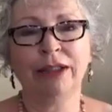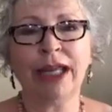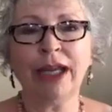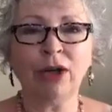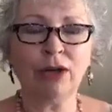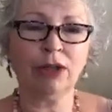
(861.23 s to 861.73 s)

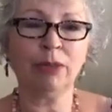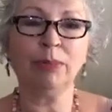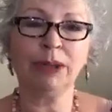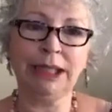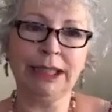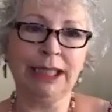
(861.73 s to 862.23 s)
They are
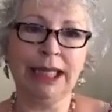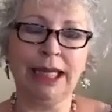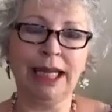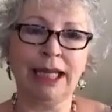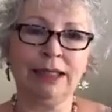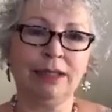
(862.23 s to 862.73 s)
completely
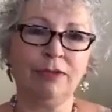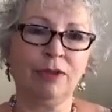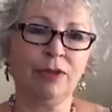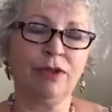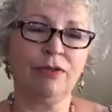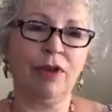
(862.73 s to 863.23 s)
connected,
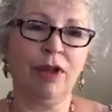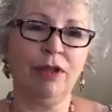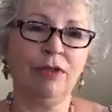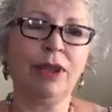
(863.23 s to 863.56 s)
first of all.